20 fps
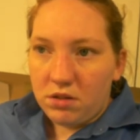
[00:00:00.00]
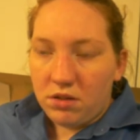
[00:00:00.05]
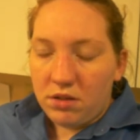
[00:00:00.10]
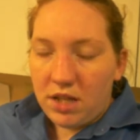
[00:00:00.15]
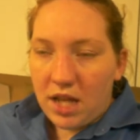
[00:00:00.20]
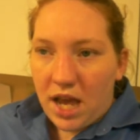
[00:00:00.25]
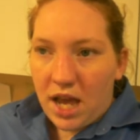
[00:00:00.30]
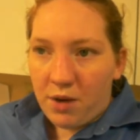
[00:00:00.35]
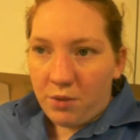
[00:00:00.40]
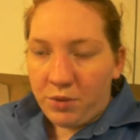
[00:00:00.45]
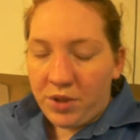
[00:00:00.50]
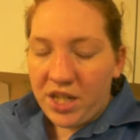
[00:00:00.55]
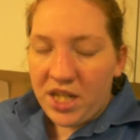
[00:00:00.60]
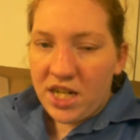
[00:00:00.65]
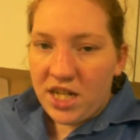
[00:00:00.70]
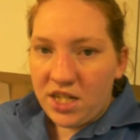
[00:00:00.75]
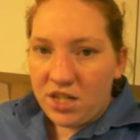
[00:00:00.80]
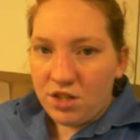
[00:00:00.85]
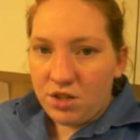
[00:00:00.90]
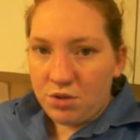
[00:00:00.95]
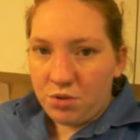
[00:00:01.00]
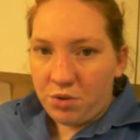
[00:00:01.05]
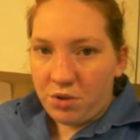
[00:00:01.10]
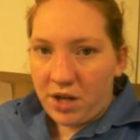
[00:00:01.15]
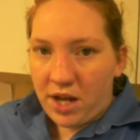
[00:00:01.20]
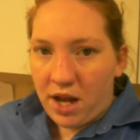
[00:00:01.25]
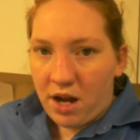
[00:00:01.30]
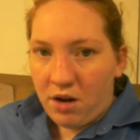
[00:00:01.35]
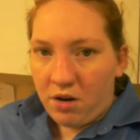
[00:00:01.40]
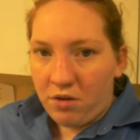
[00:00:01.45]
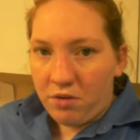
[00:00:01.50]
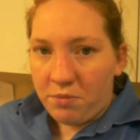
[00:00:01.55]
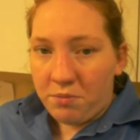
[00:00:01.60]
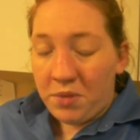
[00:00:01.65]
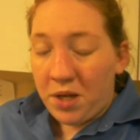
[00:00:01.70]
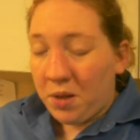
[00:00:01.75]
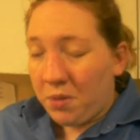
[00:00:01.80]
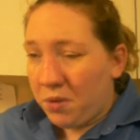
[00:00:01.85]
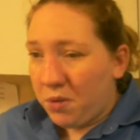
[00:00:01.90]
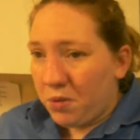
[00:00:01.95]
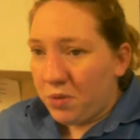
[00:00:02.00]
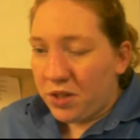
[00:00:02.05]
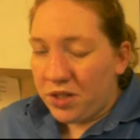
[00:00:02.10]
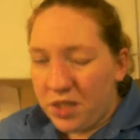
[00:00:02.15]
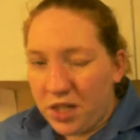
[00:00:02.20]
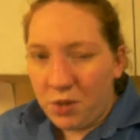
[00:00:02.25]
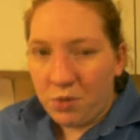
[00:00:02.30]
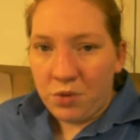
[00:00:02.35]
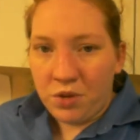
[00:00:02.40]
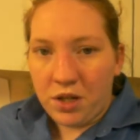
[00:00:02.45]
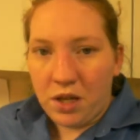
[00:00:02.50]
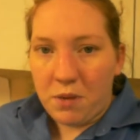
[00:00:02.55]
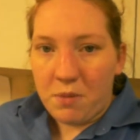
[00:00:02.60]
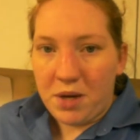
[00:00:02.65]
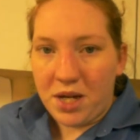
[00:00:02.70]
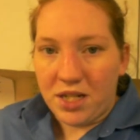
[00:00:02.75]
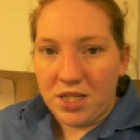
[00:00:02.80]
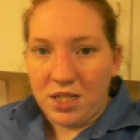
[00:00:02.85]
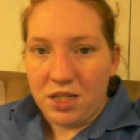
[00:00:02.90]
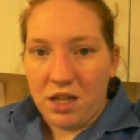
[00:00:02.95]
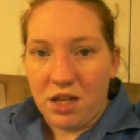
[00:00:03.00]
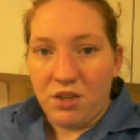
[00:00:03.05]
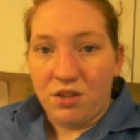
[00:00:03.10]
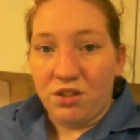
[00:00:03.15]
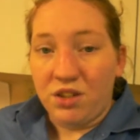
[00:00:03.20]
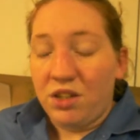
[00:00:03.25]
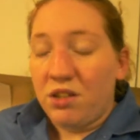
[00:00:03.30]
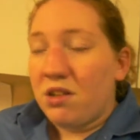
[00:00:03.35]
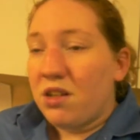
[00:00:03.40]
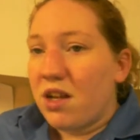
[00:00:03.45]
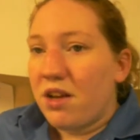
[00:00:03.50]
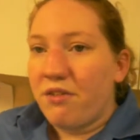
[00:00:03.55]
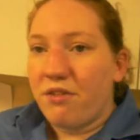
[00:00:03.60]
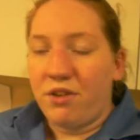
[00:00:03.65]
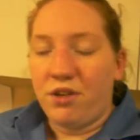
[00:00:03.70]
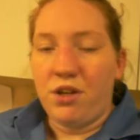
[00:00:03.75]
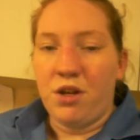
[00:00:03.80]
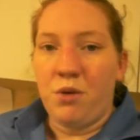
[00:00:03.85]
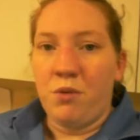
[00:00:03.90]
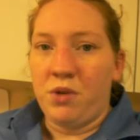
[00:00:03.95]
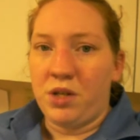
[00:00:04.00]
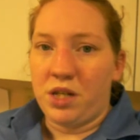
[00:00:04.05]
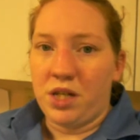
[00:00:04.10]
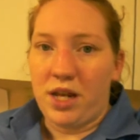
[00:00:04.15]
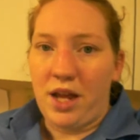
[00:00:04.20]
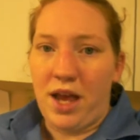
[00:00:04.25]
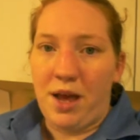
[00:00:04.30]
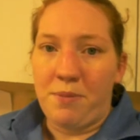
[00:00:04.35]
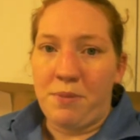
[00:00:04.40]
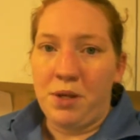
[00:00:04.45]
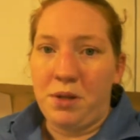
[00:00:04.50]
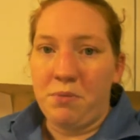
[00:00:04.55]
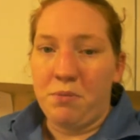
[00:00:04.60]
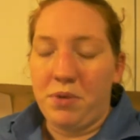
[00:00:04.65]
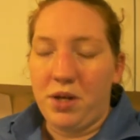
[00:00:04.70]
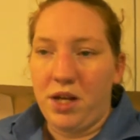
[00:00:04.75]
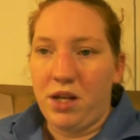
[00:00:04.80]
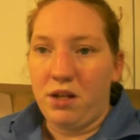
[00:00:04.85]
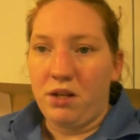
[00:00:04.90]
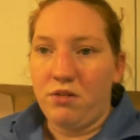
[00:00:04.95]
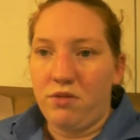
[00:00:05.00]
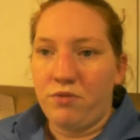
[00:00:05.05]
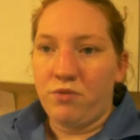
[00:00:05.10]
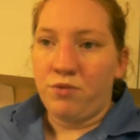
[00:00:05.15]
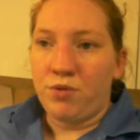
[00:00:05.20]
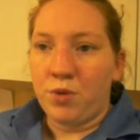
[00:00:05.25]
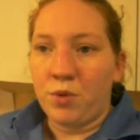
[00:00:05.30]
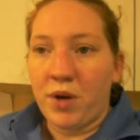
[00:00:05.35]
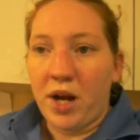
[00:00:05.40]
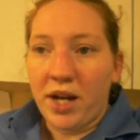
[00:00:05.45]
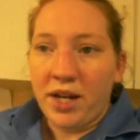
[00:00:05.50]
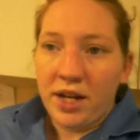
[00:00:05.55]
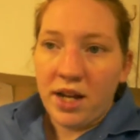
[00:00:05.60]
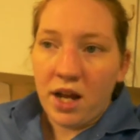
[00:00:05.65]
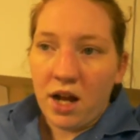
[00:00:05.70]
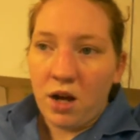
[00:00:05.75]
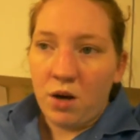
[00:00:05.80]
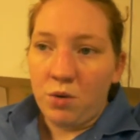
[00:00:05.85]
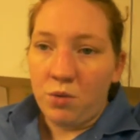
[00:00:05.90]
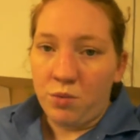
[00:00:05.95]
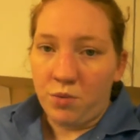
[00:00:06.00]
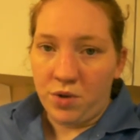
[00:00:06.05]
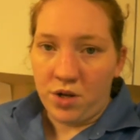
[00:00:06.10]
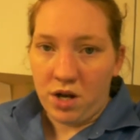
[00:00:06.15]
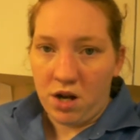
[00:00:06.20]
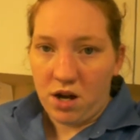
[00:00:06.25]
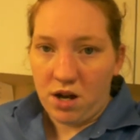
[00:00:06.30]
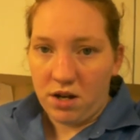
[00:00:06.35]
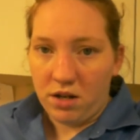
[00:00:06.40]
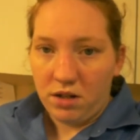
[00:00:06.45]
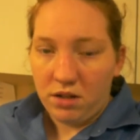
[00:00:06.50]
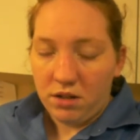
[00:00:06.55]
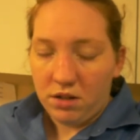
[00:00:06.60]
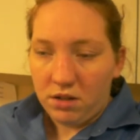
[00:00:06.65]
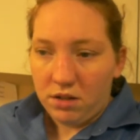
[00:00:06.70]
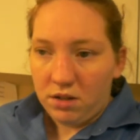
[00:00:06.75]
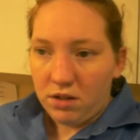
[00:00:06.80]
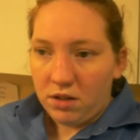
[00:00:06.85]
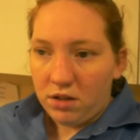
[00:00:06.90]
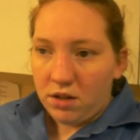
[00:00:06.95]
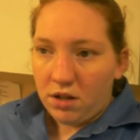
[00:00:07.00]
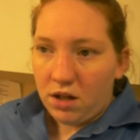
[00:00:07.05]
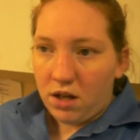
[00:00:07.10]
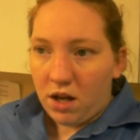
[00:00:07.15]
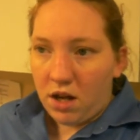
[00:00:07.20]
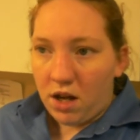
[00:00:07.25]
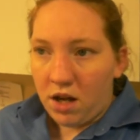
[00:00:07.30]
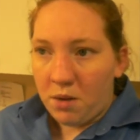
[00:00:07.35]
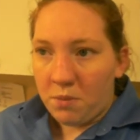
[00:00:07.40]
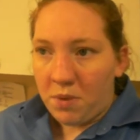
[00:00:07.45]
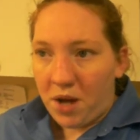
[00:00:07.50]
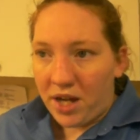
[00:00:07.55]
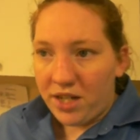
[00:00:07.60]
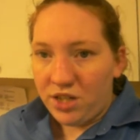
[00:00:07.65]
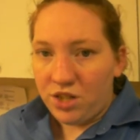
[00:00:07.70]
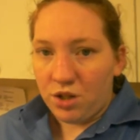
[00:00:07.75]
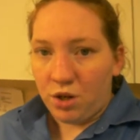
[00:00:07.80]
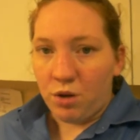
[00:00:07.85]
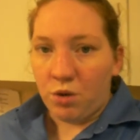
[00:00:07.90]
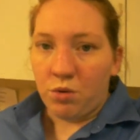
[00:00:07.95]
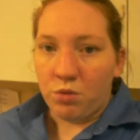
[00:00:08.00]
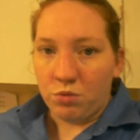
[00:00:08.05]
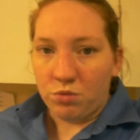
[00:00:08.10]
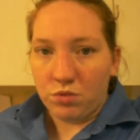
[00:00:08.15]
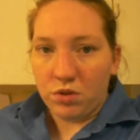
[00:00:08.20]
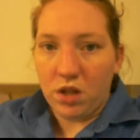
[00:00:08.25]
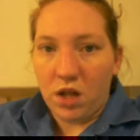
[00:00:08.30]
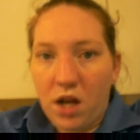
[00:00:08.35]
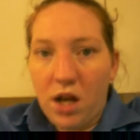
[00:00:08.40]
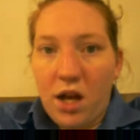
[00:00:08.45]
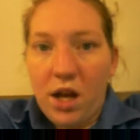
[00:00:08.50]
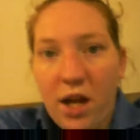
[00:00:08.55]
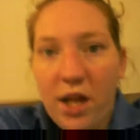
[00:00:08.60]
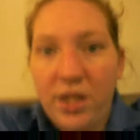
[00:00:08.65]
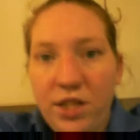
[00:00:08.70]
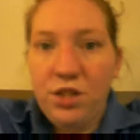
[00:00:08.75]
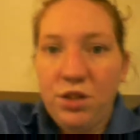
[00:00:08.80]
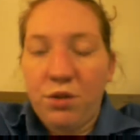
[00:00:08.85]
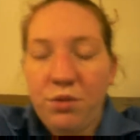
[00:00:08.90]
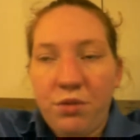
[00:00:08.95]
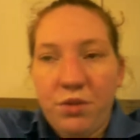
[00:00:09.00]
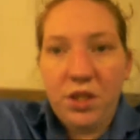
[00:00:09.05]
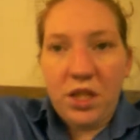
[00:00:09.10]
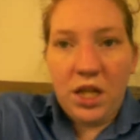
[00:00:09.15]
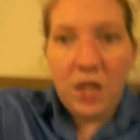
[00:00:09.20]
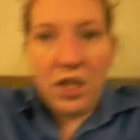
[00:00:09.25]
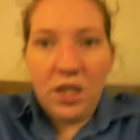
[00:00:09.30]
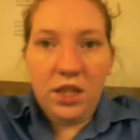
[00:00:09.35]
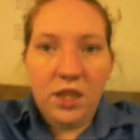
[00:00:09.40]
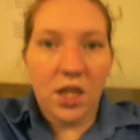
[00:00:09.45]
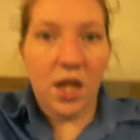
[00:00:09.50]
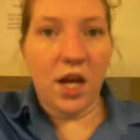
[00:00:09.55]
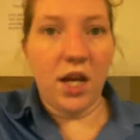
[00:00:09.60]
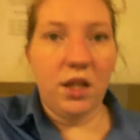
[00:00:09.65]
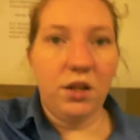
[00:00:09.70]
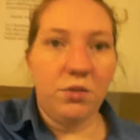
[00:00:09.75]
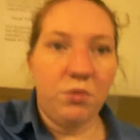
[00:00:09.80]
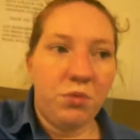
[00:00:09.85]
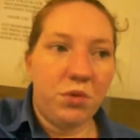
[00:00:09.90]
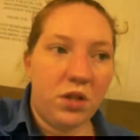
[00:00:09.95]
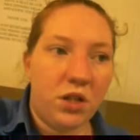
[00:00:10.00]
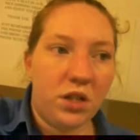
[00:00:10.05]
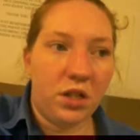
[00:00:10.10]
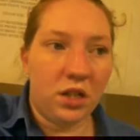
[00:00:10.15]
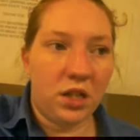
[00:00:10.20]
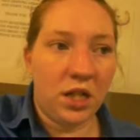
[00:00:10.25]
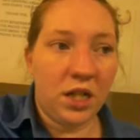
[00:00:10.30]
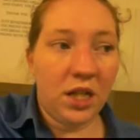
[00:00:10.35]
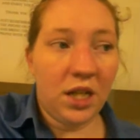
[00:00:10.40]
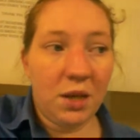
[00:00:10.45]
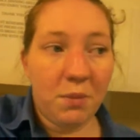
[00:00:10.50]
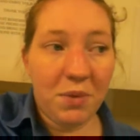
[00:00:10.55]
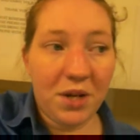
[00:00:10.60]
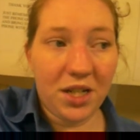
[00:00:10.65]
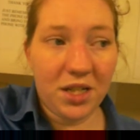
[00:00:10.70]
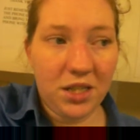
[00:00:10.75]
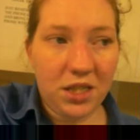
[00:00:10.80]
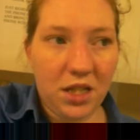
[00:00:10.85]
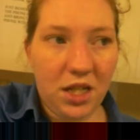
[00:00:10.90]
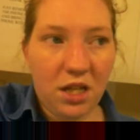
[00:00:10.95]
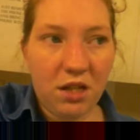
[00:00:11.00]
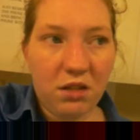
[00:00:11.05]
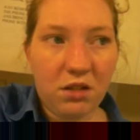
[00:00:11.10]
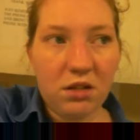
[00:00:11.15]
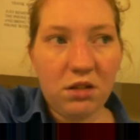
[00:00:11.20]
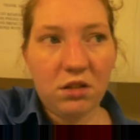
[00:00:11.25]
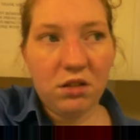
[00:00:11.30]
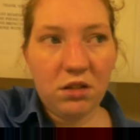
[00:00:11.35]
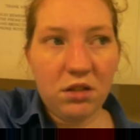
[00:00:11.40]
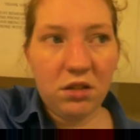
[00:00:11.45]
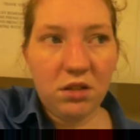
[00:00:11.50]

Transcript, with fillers: that we need to sort out. Maybe one day we'll get back together. You never know what could happen, but for right now, we're not. Um, I don't, I don't think that we're gonna get back together,